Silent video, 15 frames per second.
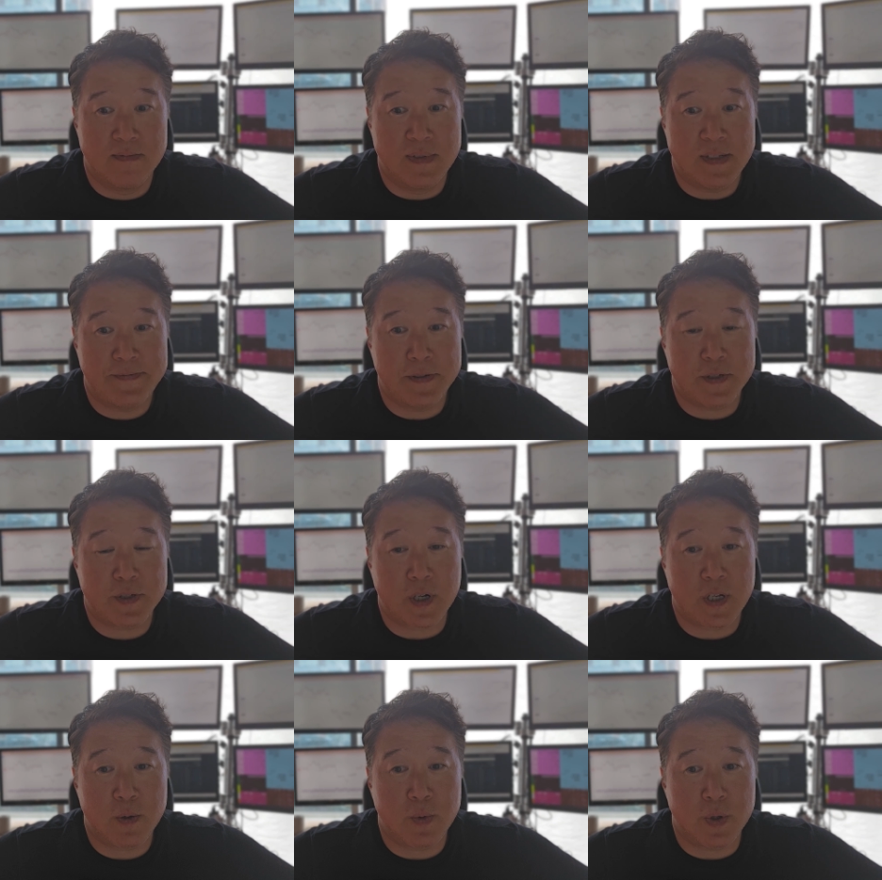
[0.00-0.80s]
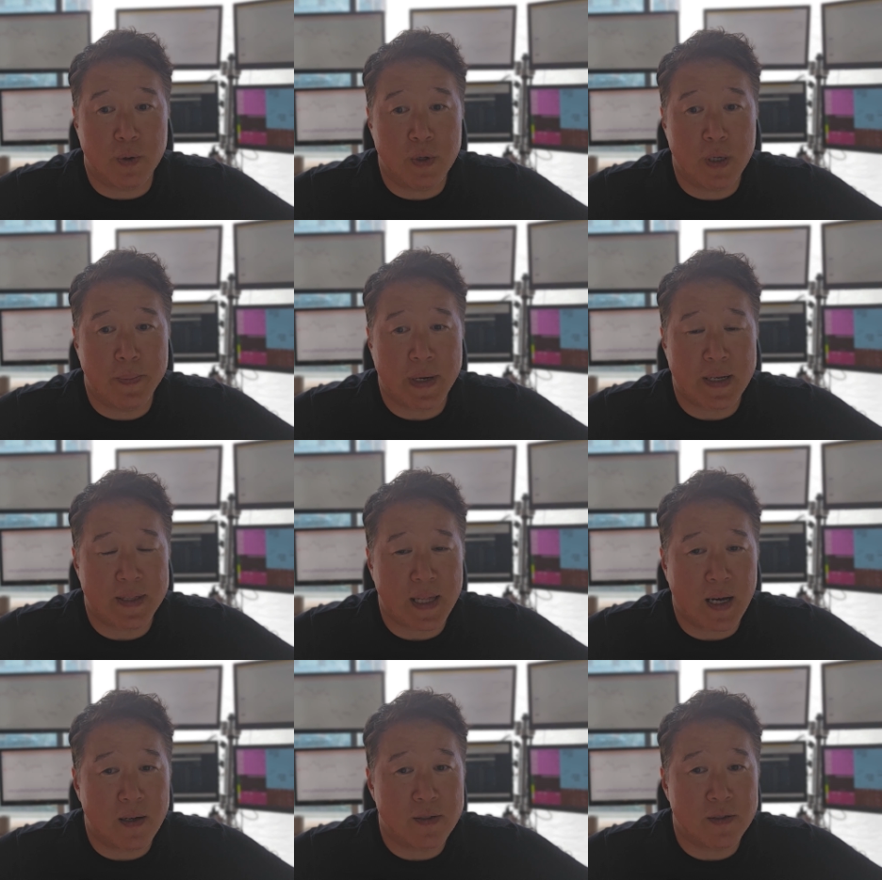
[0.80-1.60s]
if you're starting with only about a
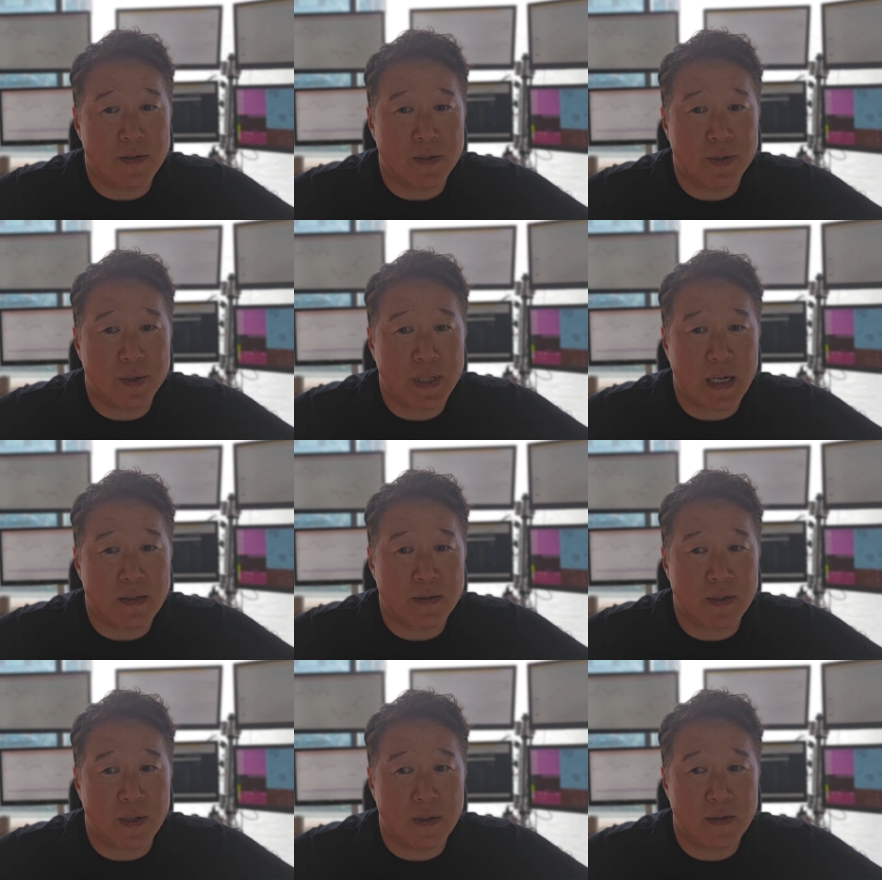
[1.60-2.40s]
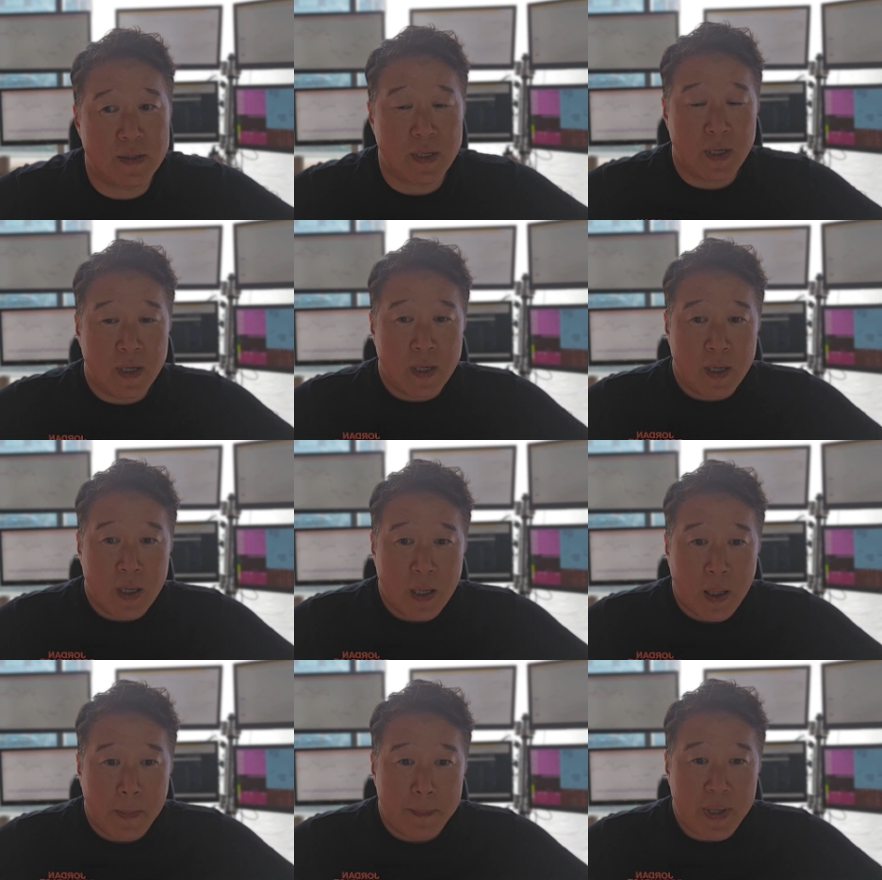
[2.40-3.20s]
thousand or two thousand dollars,
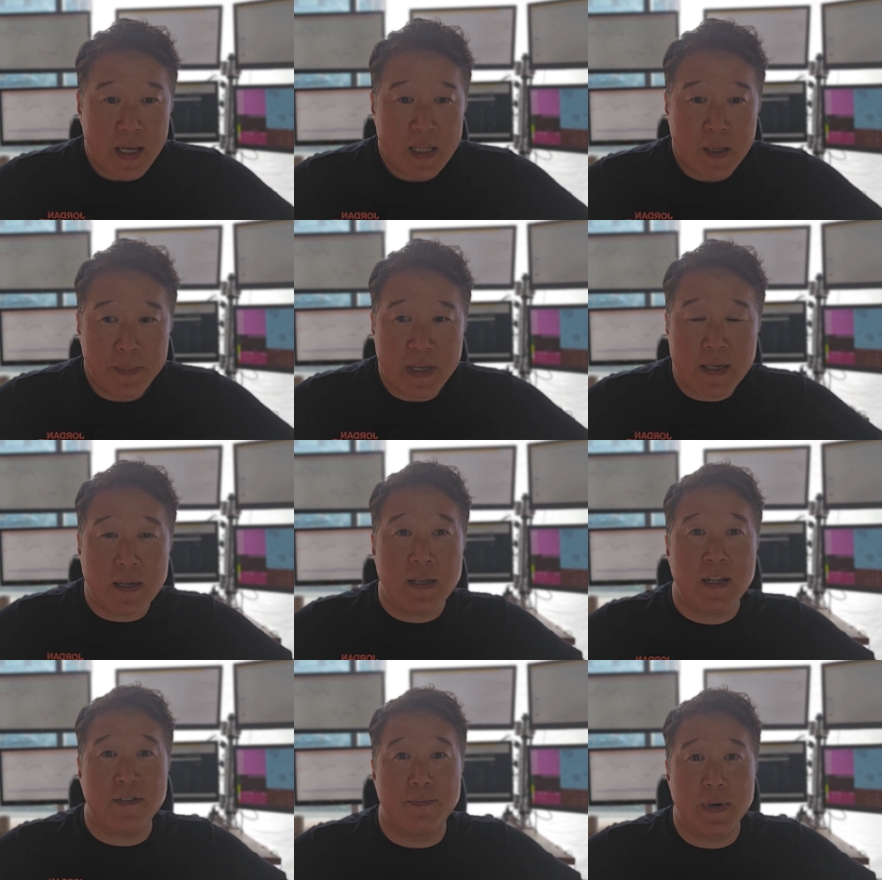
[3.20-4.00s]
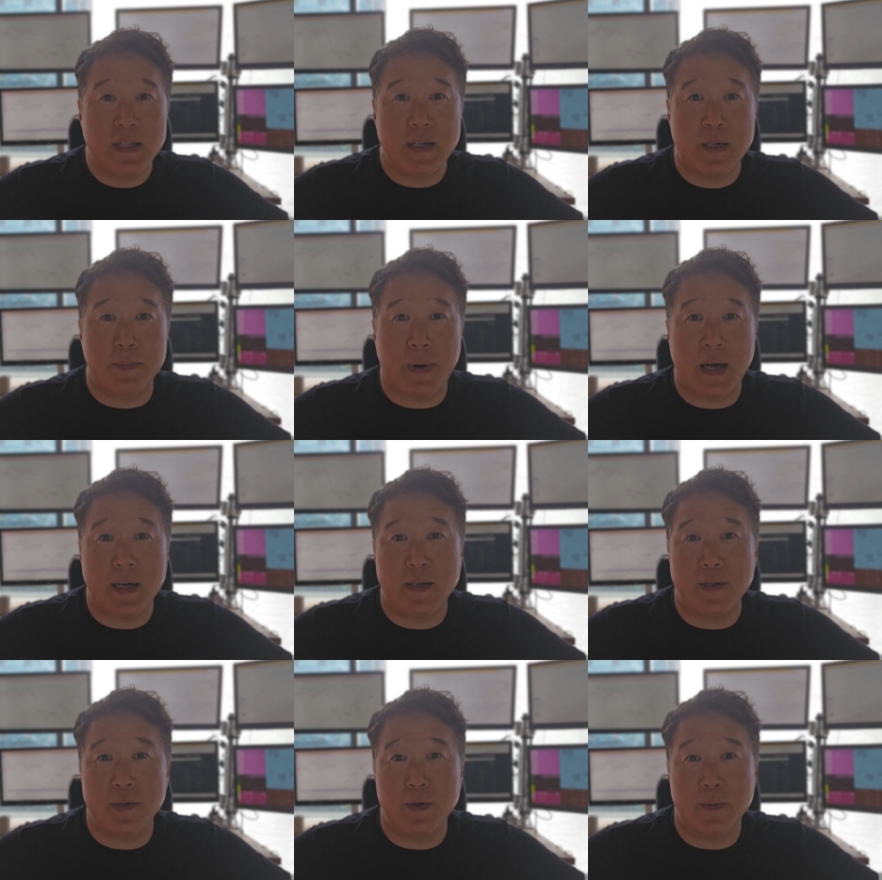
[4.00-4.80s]
plan on making enough money to buy
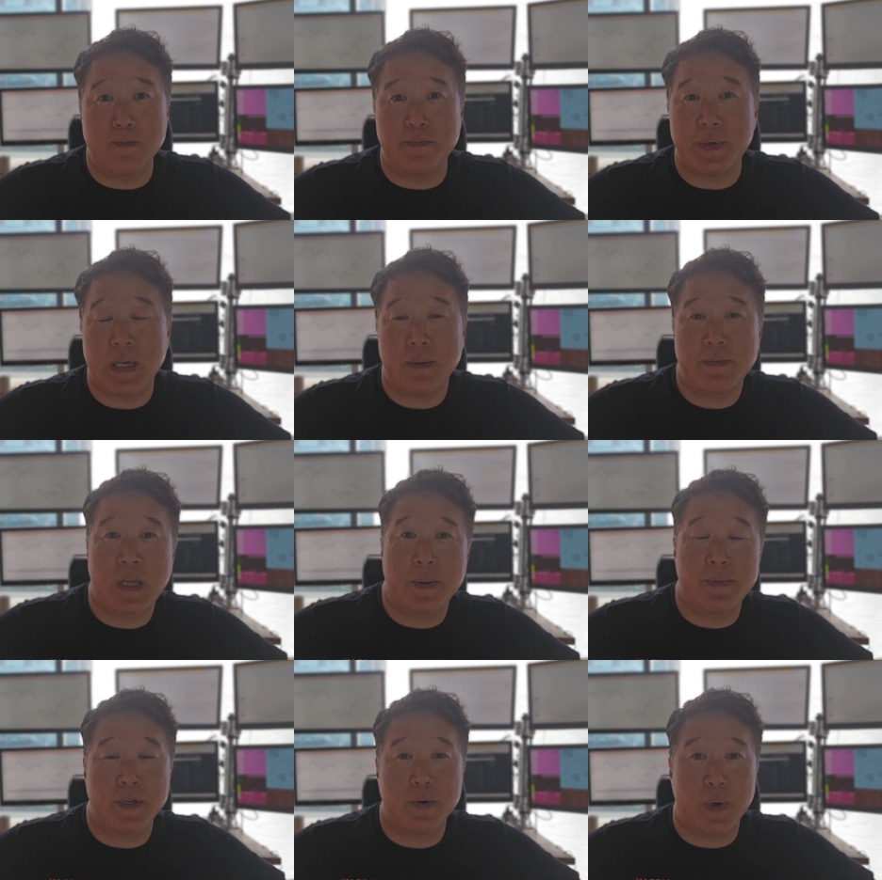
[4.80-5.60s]
a new BMW